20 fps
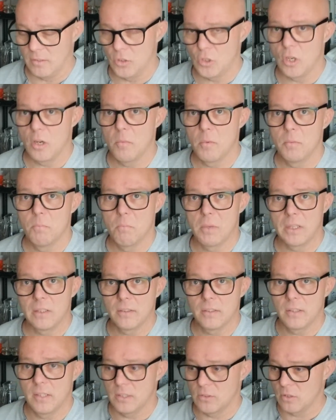German
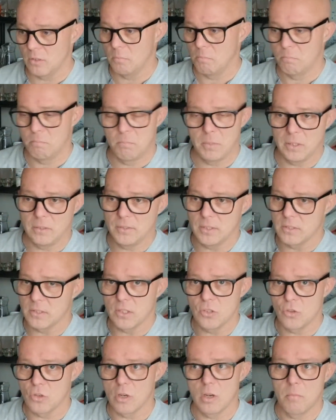build, these old
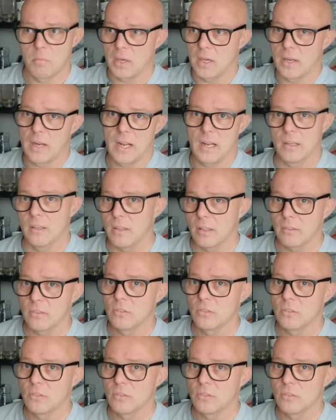buildings in Germany and that,